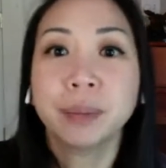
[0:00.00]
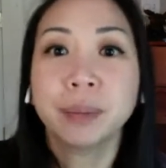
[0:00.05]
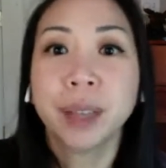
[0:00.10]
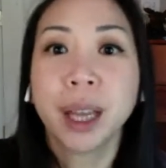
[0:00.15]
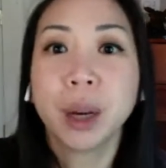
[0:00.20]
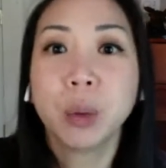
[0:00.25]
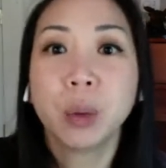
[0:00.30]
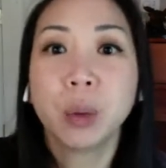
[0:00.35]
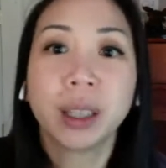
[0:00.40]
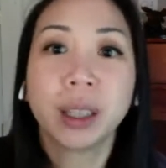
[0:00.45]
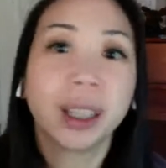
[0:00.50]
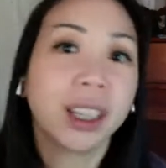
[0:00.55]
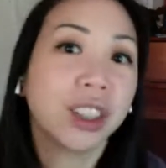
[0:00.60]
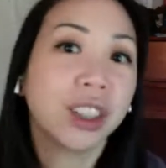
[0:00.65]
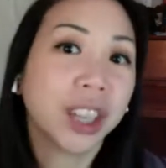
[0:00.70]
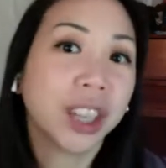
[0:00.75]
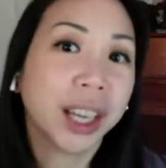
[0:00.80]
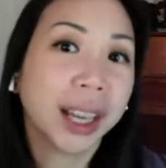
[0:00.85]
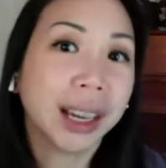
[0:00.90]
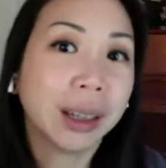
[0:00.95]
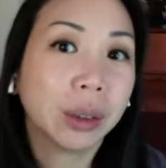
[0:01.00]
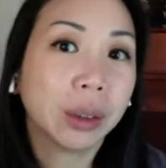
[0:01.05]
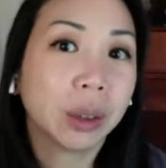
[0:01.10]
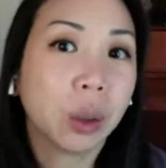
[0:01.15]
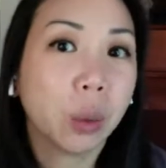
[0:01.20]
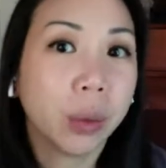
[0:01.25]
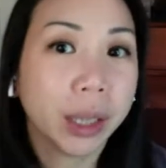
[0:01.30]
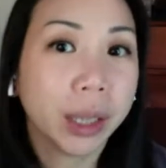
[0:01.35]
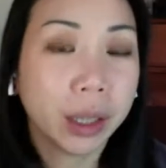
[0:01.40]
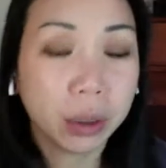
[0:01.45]
and we're gonna shake out the
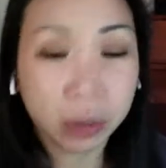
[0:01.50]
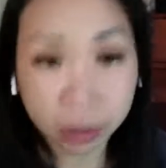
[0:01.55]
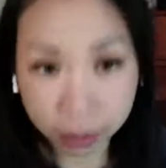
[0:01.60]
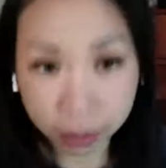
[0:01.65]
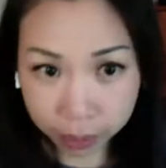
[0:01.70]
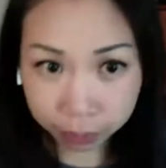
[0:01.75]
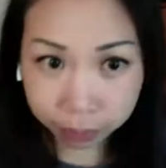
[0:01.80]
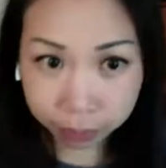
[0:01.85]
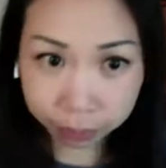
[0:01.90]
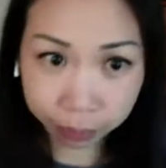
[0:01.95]
wiggles.